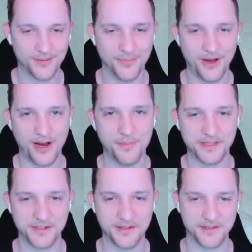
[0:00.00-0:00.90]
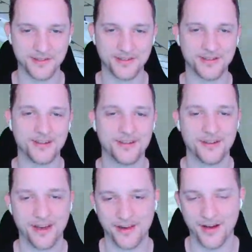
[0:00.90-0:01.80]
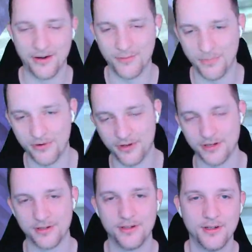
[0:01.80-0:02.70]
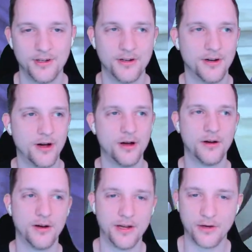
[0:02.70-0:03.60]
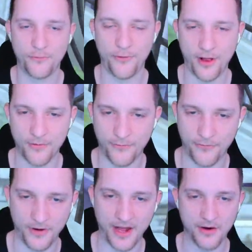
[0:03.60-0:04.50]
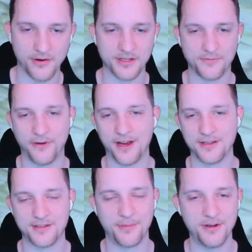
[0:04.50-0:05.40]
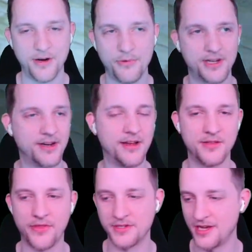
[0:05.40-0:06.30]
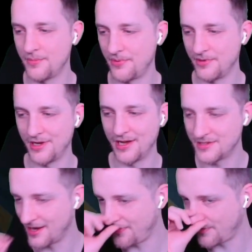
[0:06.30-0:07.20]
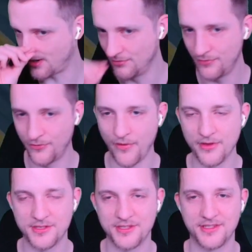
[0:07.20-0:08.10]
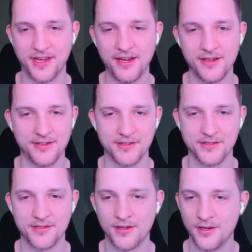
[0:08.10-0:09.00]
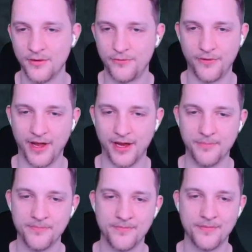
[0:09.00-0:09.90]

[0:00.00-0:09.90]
But I missed it. Okay, now bonk. Link fell flat on his face, but now we can enter the temple and get the clue for the second flame.